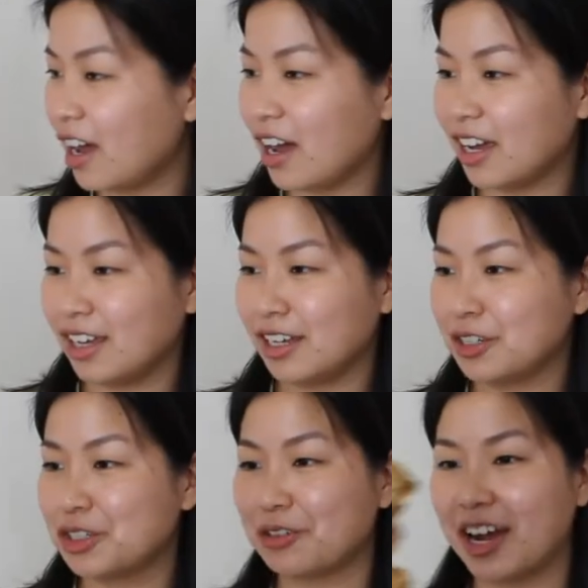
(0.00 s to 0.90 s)

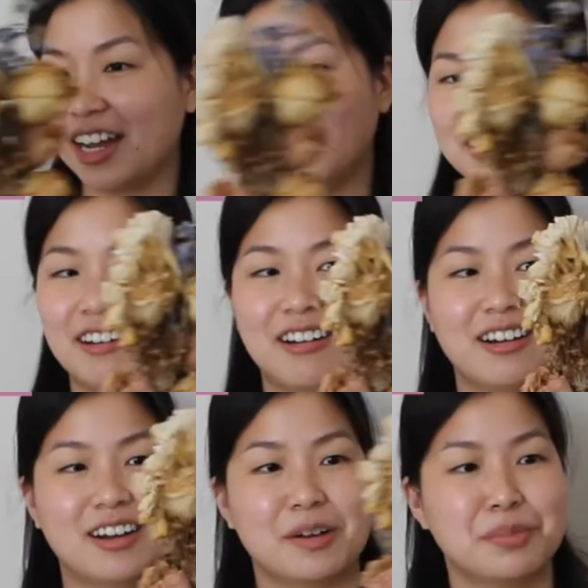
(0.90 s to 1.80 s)
I dried our